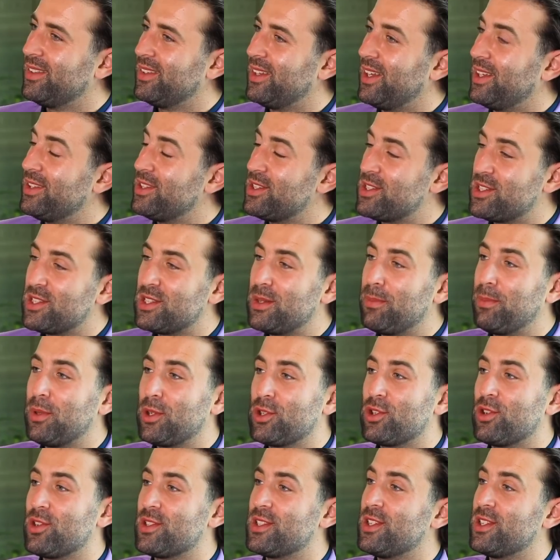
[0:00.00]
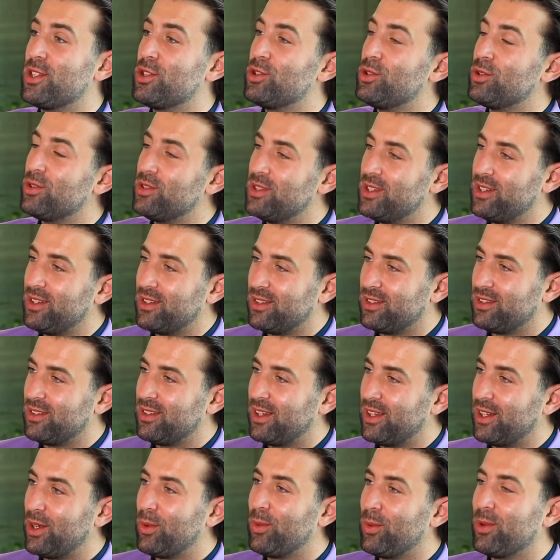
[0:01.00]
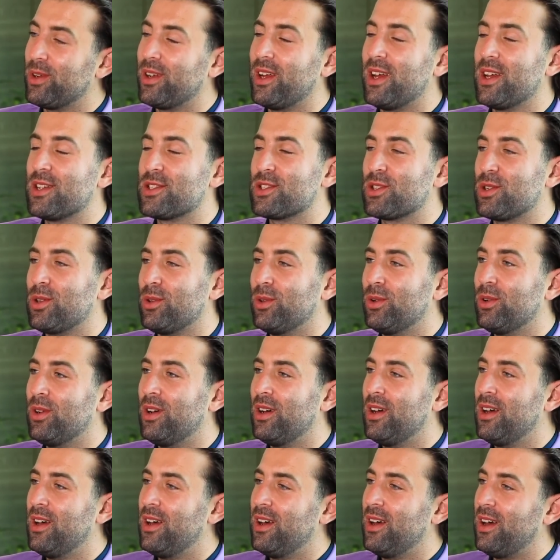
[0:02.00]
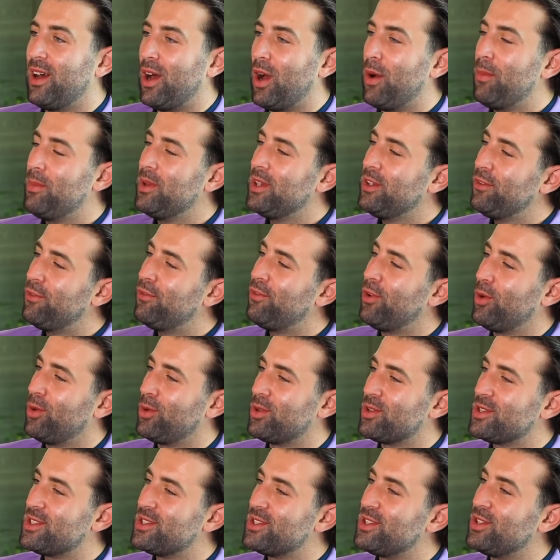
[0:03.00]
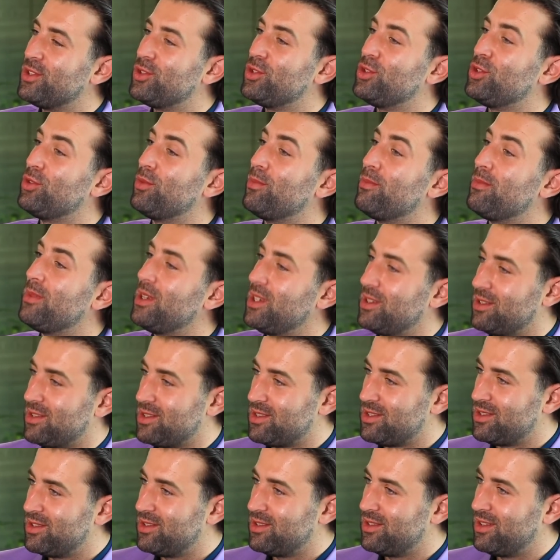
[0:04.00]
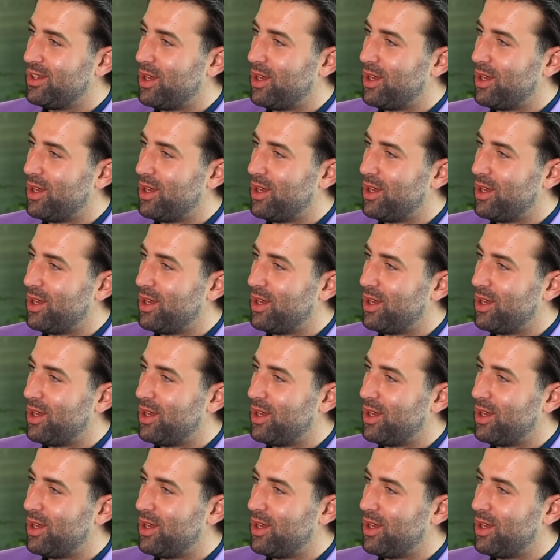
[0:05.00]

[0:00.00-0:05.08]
And this is the pictures that you did. And I want to ask you, how many photos did you miss?